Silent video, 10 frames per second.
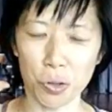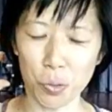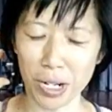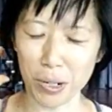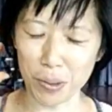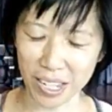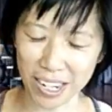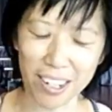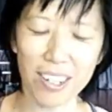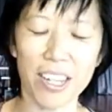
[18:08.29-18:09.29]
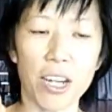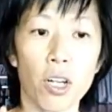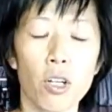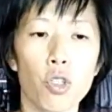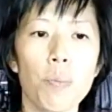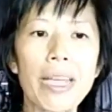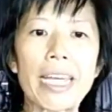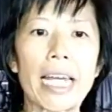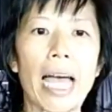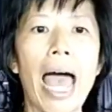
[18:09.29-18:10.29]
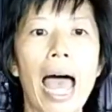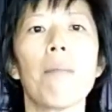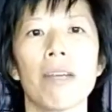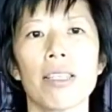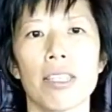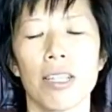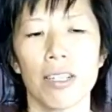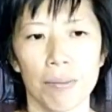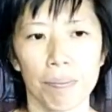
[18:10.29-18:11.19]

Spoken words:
what I was saying earlier, to make it a habit